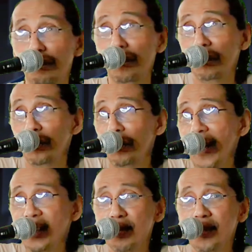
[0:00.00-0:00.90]
Well, you're
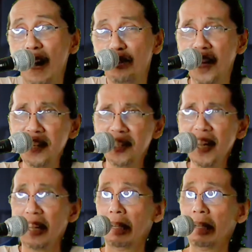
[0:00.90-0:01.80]
asking me now, J G.
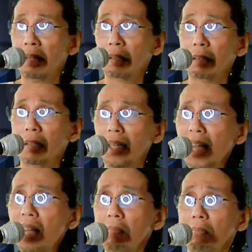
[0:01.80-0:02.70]

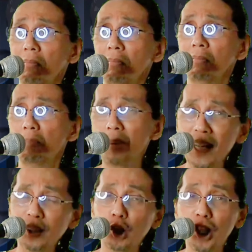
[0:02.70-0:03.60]
Eh,
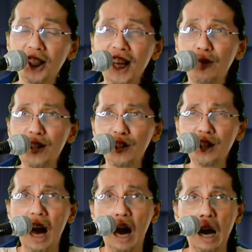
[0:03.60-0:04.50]
backstory sequence
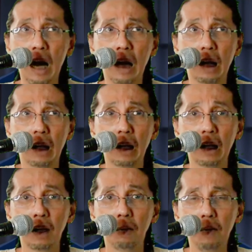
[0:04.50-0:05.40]
yun ah.
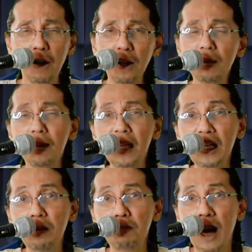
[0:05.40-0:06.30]
Parang naging
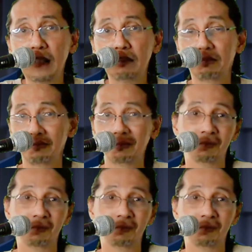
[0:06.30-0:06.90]
malinis ang plot.